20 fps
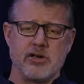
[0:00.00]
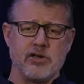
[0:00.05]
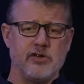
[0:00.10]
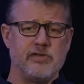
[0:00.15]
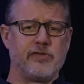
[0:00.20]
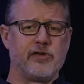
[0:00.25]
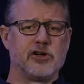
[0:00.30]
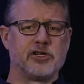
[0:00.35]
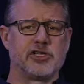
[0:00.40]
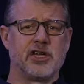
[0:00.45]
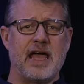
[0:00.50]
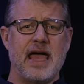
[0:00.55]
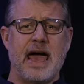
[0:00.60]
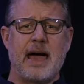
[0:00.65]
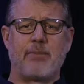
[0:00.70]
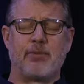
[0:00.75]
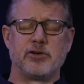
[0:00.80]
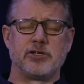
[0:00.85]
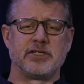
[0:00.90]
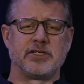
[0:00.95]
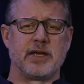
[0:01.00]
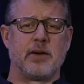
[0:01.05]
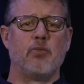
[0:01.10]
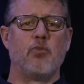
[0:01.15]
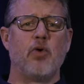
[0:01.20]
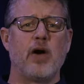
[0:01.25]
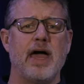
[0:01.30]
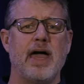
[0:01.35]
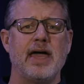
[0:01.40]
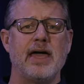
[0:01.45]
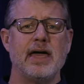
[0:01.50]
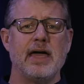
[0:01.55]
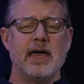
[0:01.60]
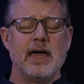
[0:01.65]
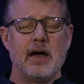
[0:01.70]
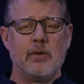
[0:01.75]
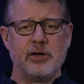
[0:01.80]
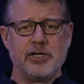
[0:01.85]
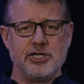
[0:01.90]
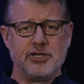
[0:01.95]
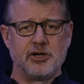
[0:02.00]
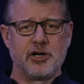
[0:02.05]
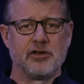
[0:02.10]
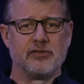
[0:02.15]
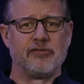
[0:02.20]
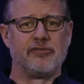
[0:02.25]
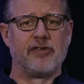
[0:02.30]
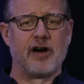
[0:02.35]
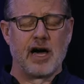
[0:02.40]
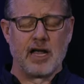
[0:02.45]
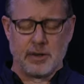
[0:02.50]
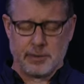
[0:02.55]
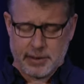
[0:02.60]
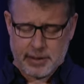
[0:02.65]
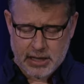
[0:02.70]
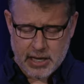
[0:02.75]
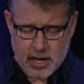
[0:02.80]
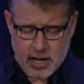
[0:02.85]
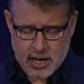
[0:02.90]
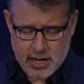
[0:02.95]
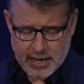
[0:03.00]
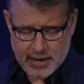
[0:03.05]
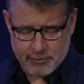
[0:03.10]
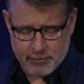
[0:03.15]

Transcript: YouVersion app or some way in which you can follow along,